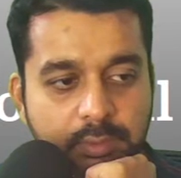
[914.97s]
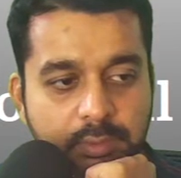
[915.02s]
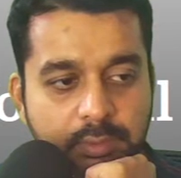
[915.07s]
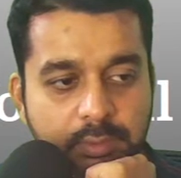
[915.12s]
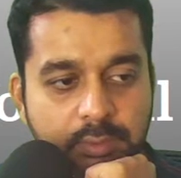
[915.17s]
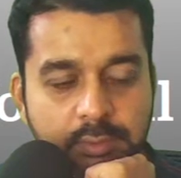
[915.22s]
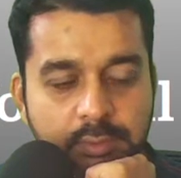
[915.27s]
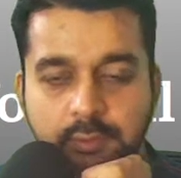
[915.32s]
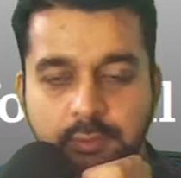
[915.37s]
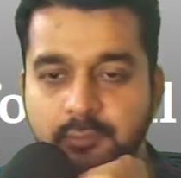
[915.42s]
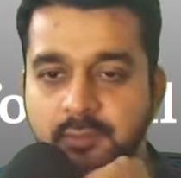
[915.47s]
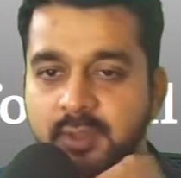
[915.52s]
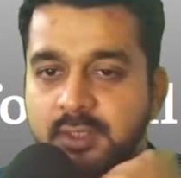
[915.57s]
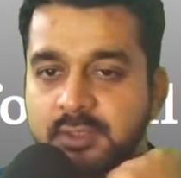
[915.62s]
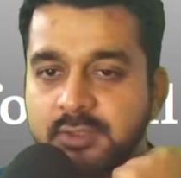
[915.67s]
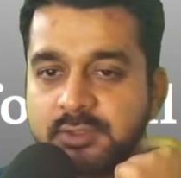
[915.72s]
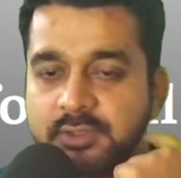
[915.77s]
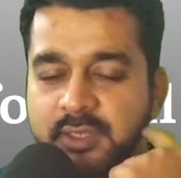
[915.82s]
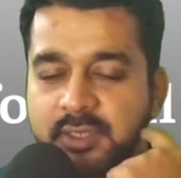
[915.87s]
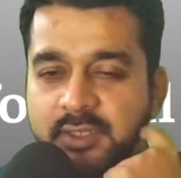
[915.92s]
So we can
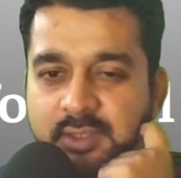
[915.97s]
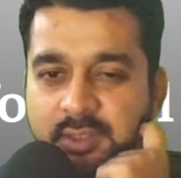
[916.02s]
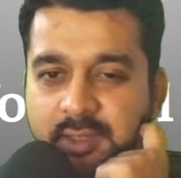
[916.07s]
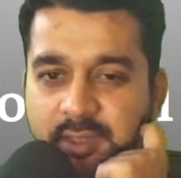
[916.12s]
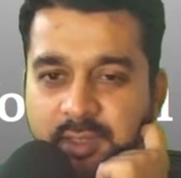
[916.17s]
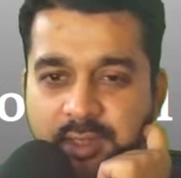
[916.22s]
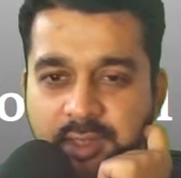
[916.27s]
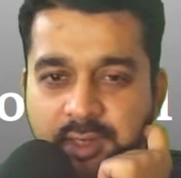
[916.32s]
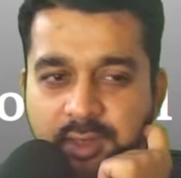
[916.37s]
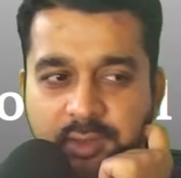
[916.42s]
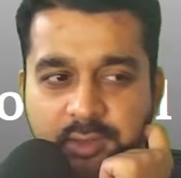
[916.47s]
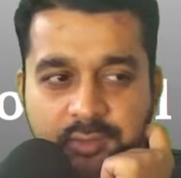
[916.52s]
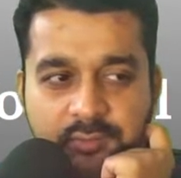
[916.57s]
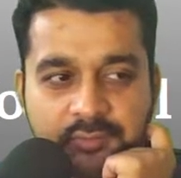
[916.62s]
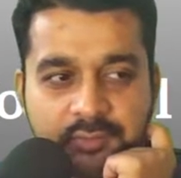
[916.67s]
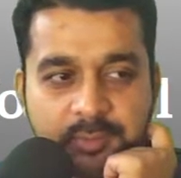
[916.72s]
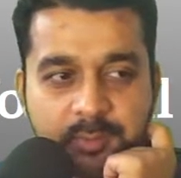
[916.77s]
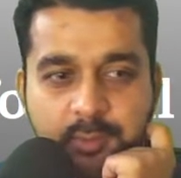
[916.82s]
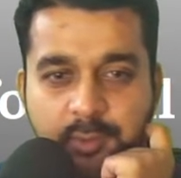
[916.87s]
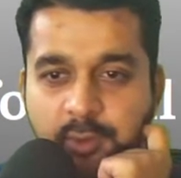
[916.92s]
change the layout of
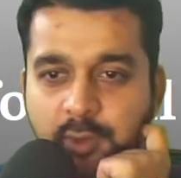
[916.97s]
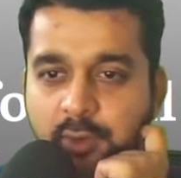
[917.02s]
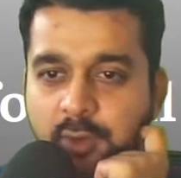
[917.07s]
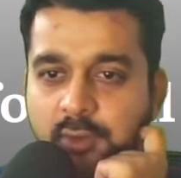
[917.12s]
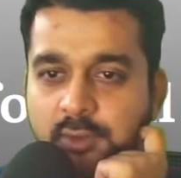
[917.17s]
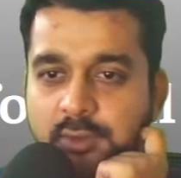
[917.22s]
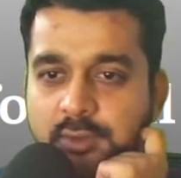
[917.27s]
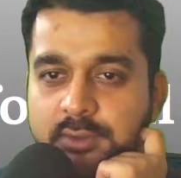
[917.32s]
the blog.